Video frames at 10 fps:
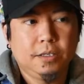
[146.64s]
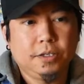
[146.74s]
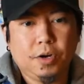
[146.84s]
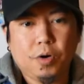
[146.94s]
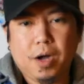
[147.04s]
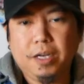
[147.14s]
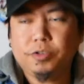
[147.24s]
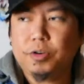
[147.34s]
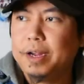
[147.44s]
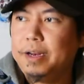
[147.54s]
So I
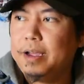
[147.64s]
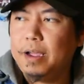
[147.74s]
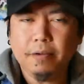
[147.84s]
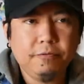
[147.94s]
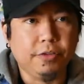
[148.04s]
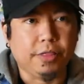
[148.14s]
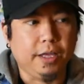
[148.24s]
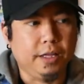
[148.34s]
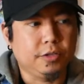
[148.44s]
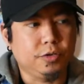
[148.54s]
tried
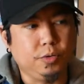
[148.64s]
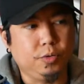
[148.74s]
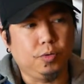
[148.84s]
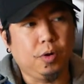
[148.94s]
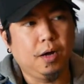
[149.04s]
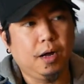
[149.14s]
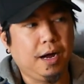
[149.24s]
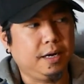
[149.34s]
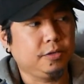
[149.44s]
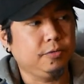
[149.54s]
everything to
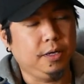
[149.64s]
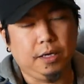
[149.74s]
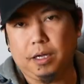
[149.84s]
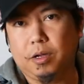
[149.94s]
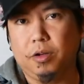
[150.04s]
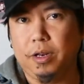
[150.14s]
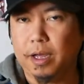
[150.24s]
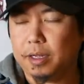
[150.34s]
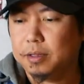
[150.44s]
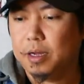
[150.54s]
actually
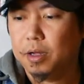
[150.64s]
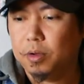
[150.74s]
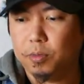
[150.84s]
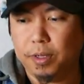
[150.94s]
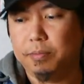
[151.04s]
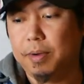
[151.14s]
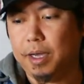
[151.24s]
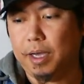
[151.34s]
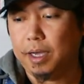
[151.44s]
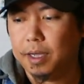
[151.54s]
connect with
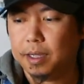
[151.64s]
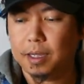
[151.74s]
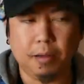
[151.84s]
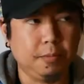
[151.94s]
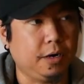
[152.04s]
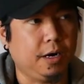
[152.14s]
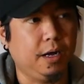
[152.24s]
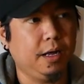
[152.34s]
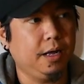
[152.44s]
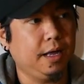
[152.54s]
my
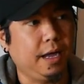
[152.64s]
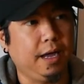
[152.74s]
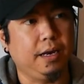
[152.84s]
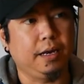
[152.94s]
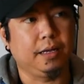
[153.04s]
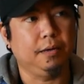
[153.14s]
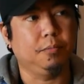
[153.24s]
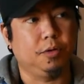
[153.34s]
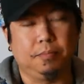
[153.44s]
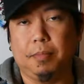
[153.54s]
camera and
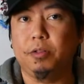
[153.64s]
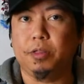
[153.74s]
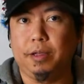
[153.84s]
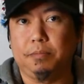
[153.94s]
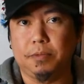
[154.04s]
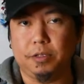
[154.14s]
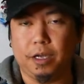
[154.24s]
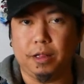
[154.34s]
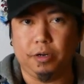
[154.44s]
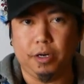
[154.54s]
gimbal, mount them
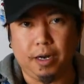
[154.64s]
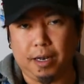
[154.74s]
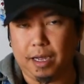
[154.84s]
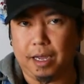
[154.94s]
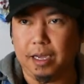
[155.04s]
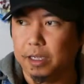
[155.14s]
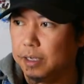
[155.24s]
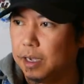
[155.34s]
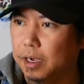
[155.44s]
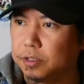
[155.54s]
together. Like I
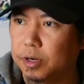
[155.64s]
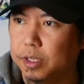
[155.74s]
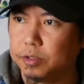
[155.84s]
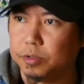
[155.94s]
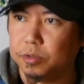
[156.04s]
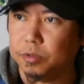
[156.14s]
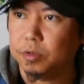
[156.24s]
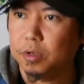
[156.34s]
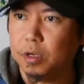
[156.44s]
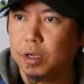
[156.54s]
tried to
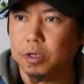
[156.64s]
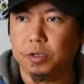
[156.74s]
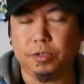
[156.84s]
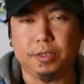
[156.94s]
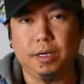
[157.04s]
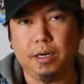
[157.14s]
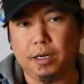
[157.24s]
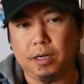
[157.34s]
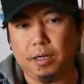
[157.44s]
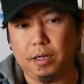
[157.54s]
use
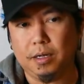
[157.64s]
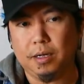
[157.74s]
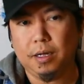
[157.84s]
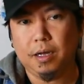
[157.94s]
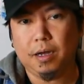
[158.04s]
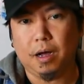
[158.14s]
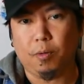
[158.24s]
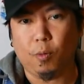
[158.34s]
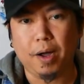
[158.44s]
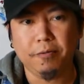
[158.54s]
the
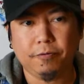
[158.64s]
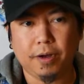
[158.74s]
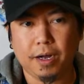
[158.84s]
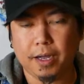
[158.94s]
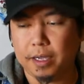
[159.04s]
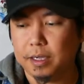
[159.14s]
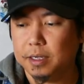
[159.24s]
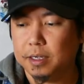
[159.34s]
Wi-Fi,